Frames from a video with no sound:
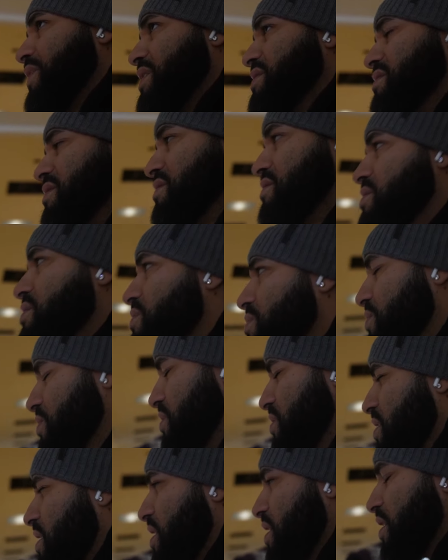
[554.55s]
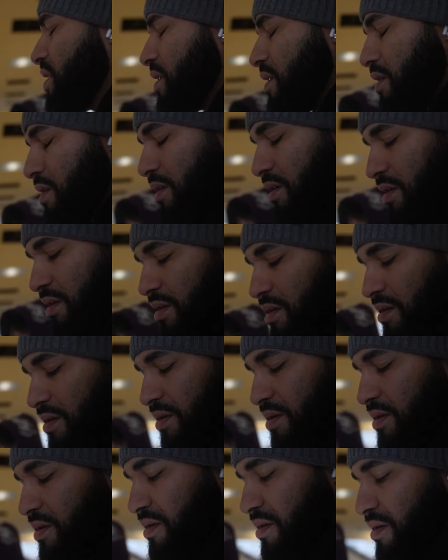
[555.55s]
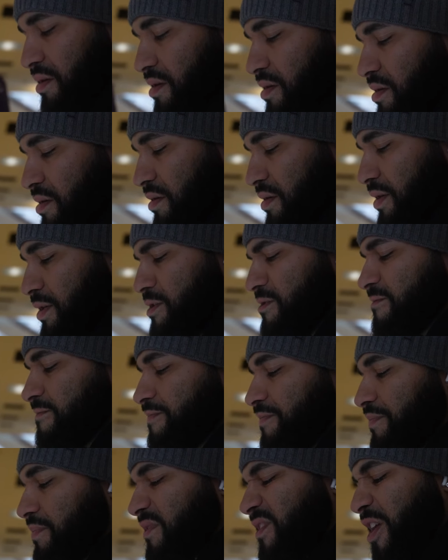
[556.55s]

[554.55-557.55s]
That's the Tuesday. What sixth?